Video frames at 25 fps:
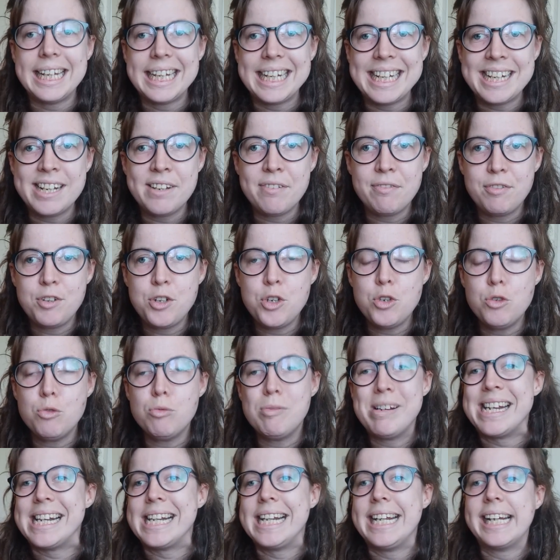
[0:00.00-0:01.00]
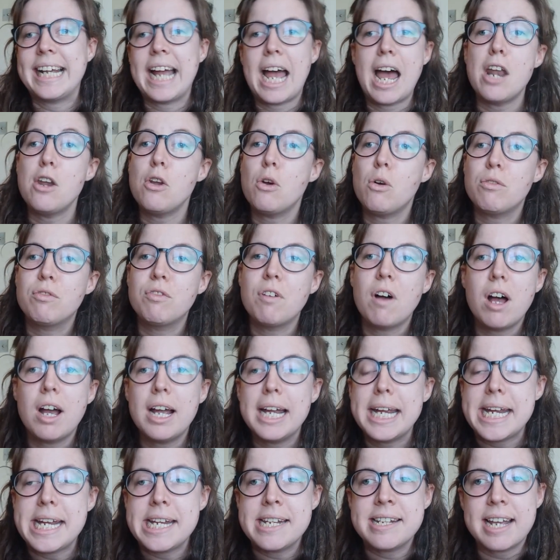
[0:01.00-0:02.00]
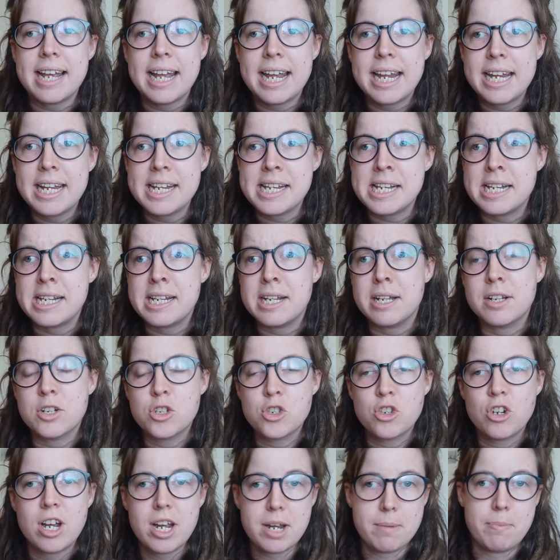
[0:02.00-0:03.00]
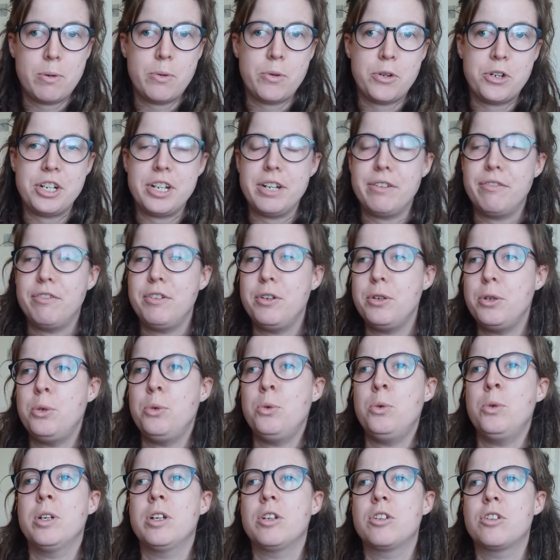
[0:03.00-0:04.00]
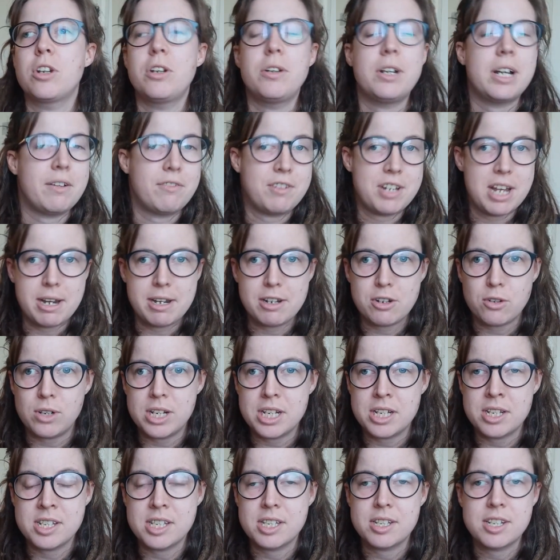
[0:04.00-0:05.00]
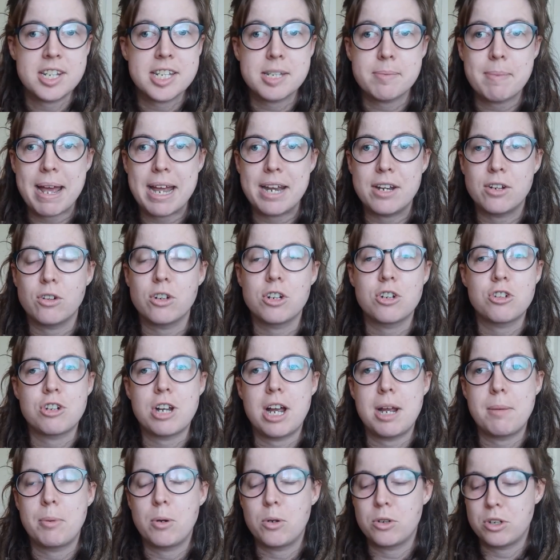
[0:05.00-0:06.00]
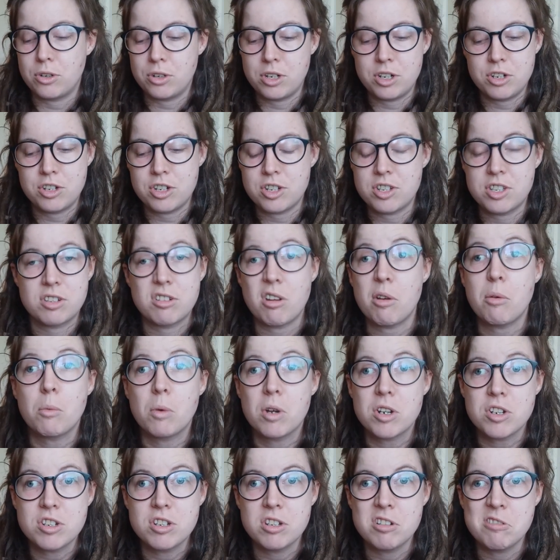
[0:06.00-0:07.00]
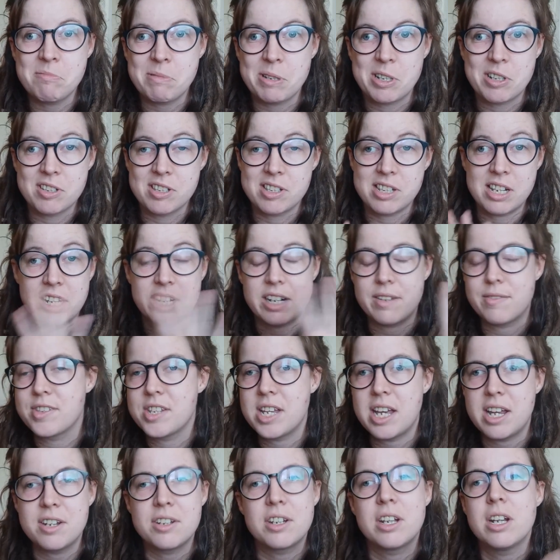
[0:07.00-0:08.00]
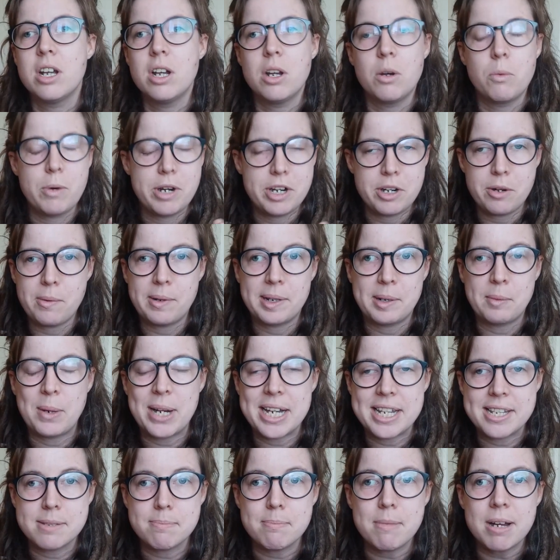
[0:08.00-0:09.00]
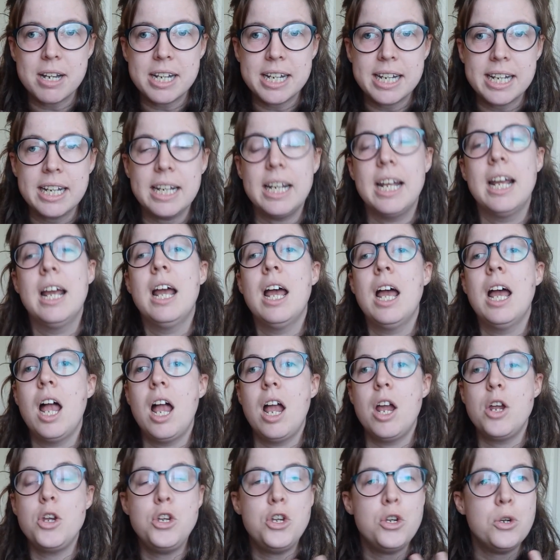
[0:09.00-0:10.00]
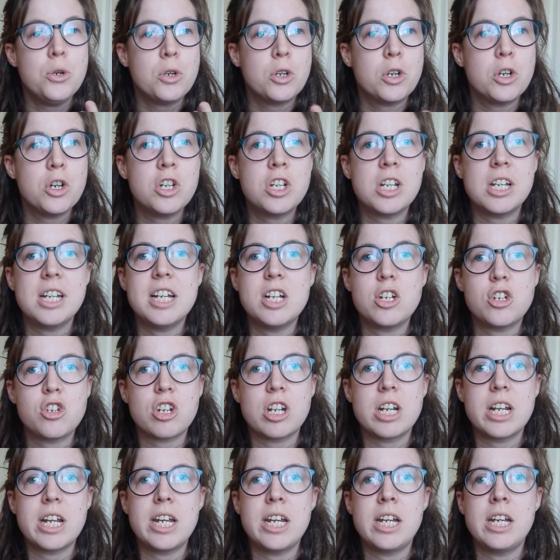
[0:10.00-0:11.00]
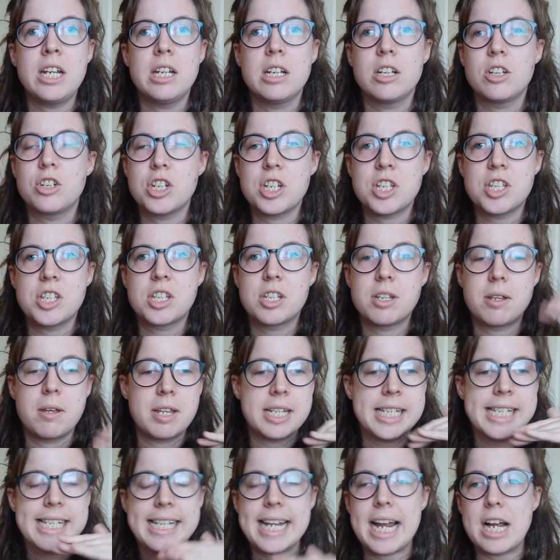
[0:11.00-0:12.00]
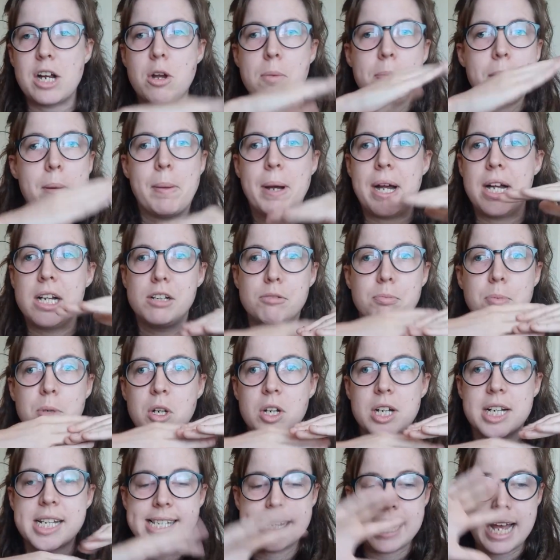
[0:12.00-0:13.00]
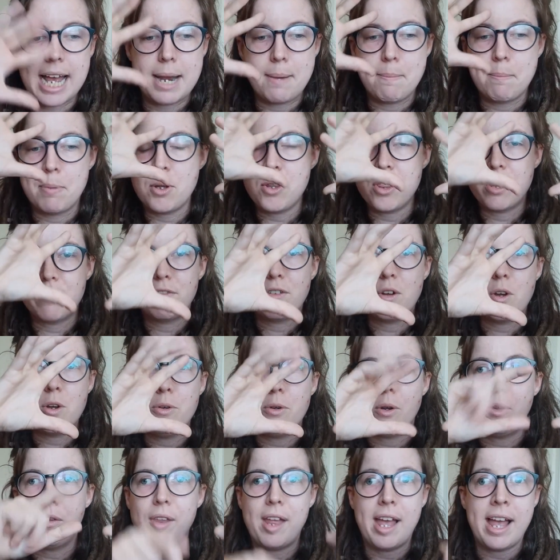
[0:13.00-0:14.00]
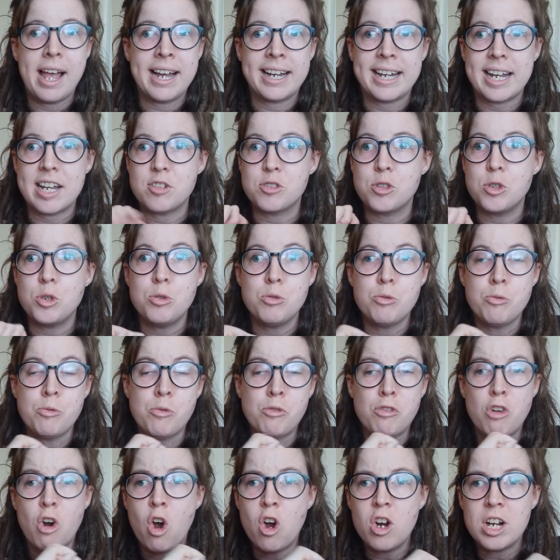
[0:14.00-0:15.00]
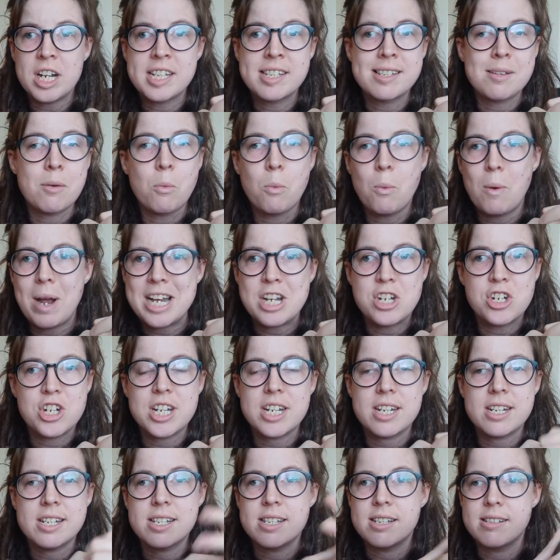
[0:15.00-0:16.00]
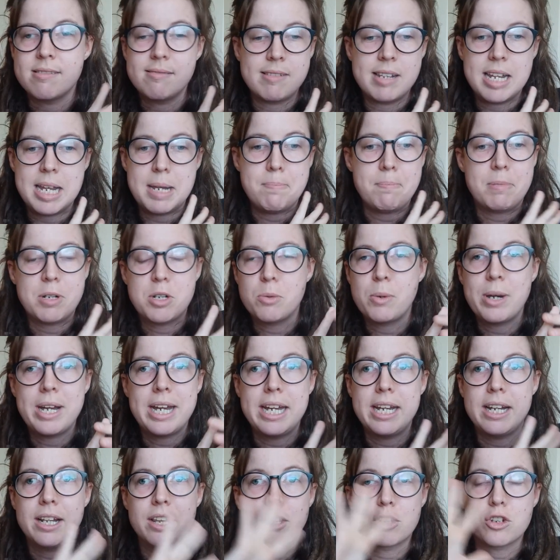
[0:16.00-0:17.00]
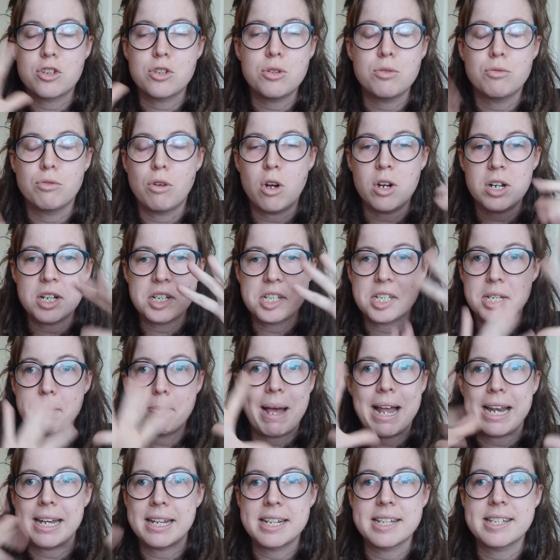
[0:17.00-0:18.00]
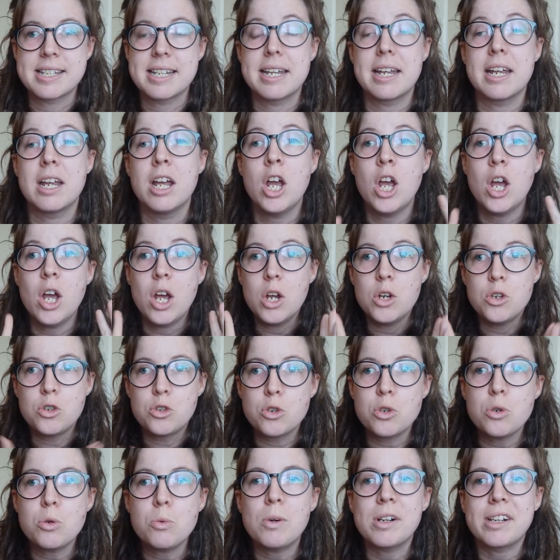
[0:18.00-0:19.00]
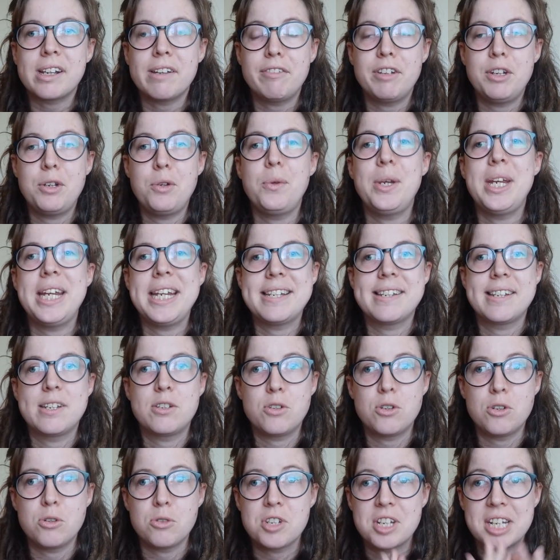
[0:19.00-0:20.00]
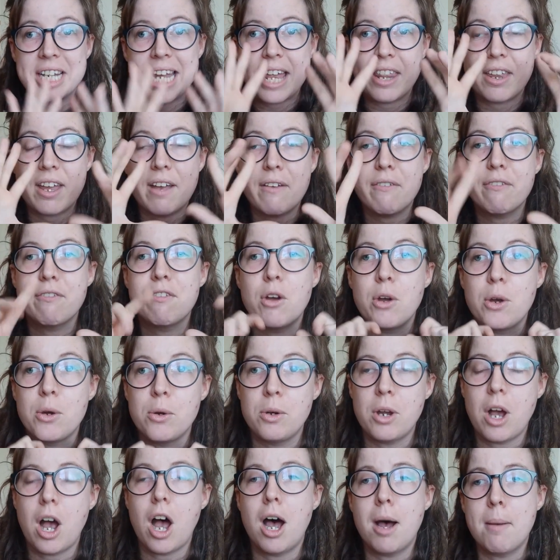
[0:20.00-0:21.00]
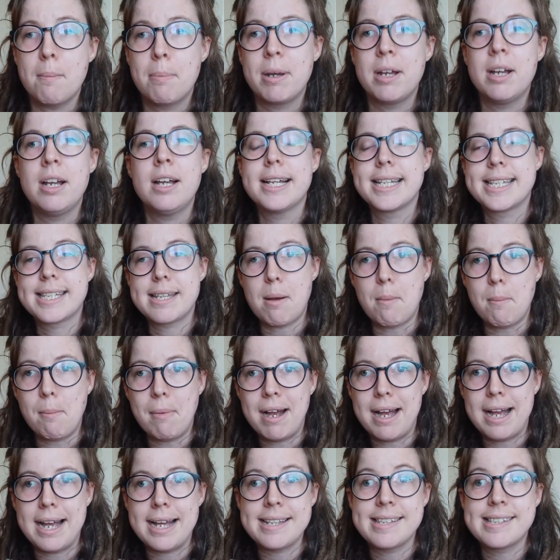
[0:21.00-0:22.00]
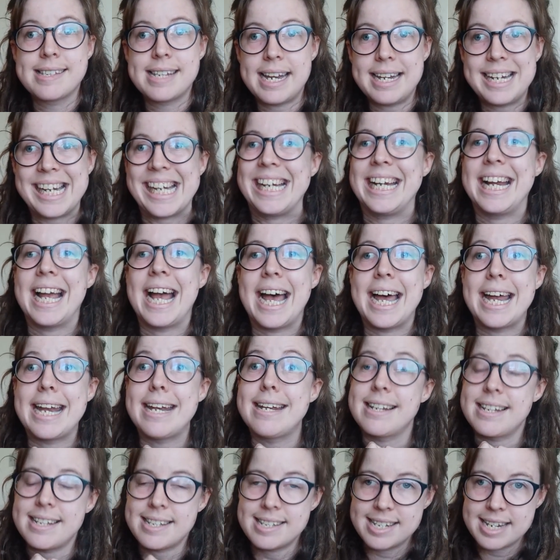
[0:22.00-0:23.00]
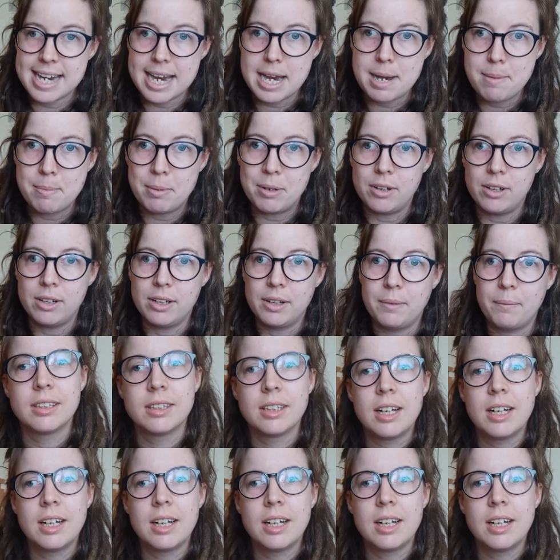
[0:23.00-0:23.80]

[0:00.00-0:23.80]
If you really cannot find a tripod, if you don't have $10 to spend on a tripod, or you just don't want to, because like I've said, we don't want to waste money, you could literally just stack up a pile of books and put the phone on there, get two rocks, wedge it in between the two rocks to balance it. Do whatever you need to do to get that phone up somewhere steady and stable.